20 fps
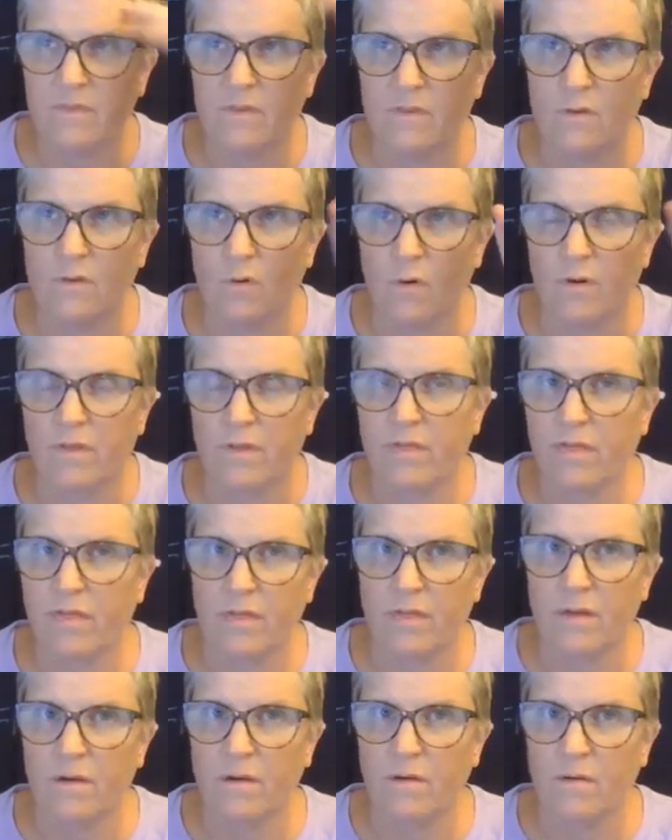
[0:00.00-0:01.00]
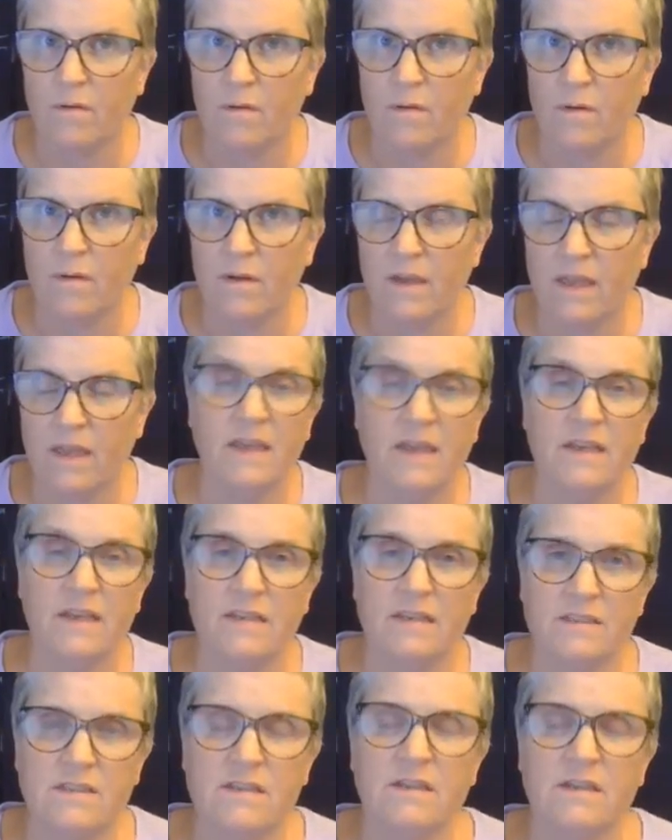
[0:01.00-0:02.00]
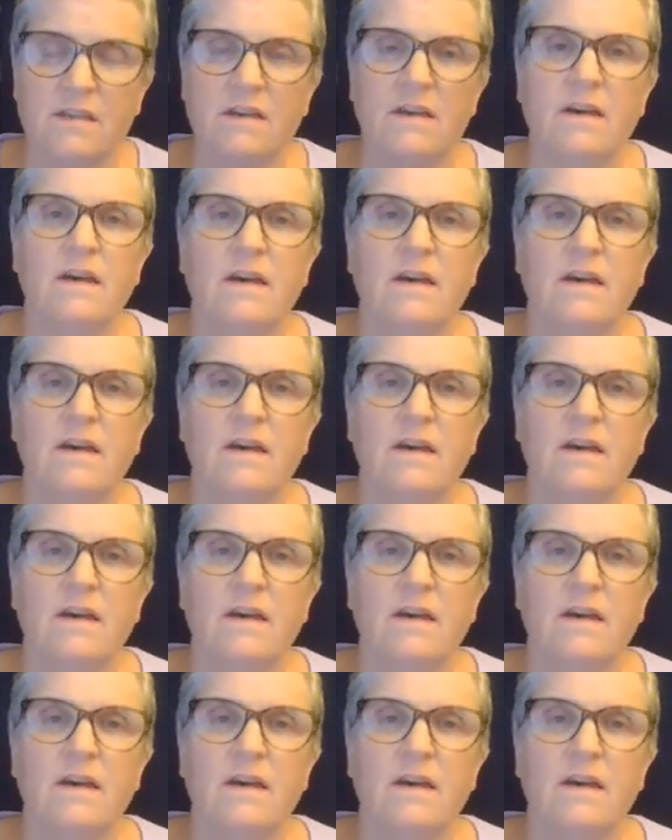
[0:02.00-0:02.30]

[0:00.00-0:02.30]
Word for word: northeast.